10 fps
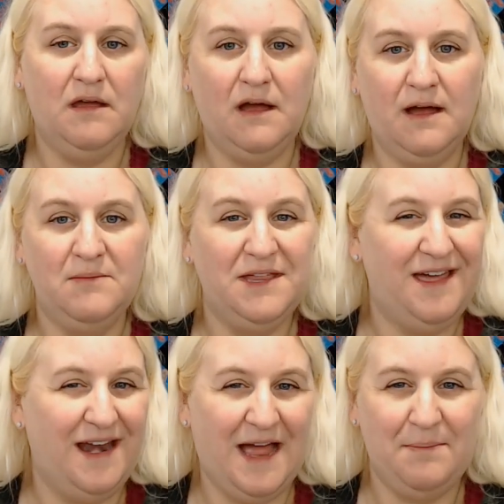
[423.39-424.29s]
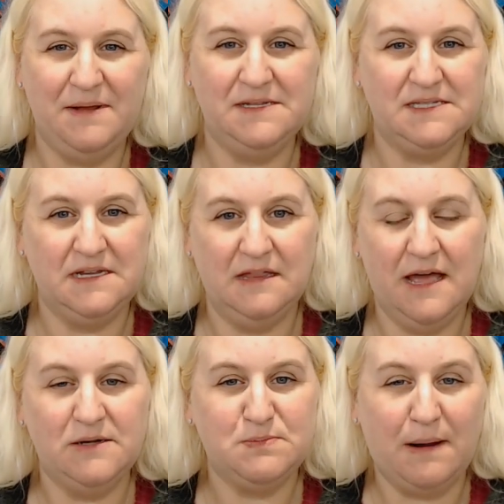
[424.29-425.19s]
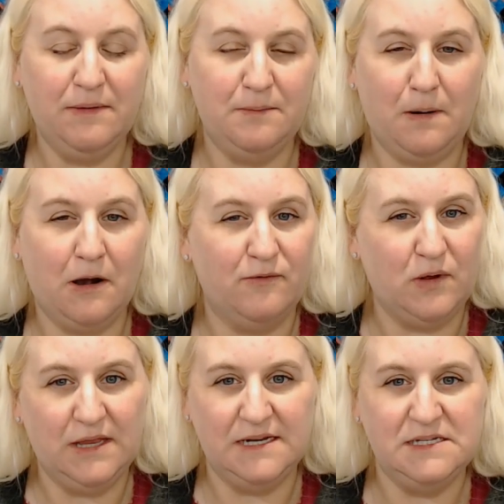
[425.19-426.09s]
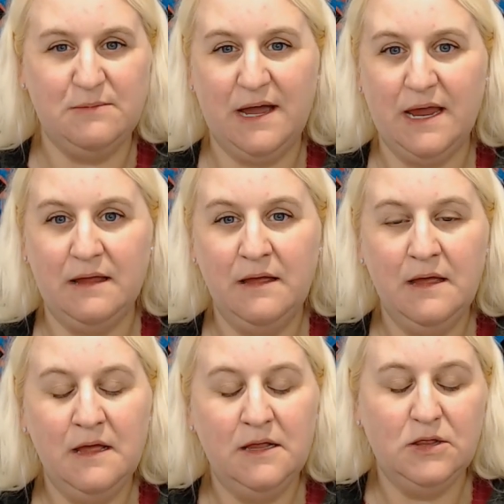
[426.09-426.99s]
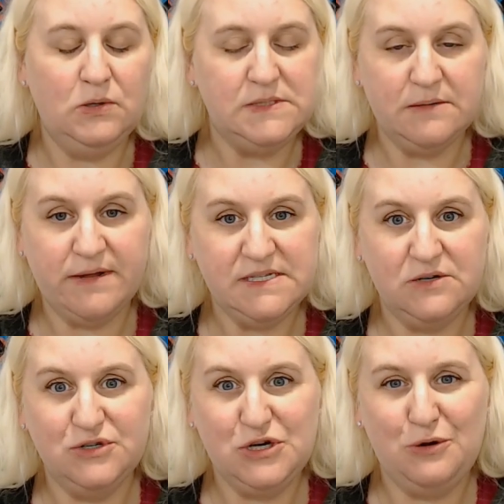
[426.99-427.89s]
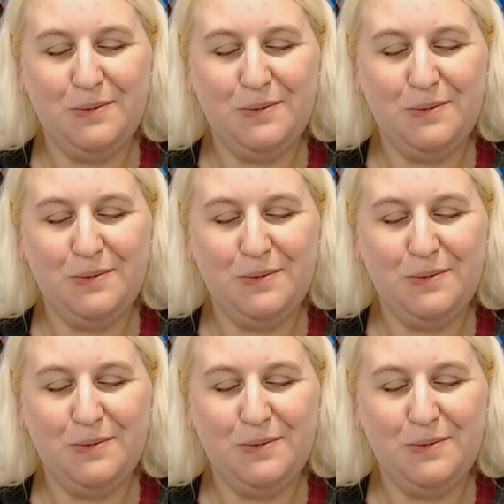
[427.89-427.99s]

Um, and that happens. And that was probably part of what led to my losing my sojo.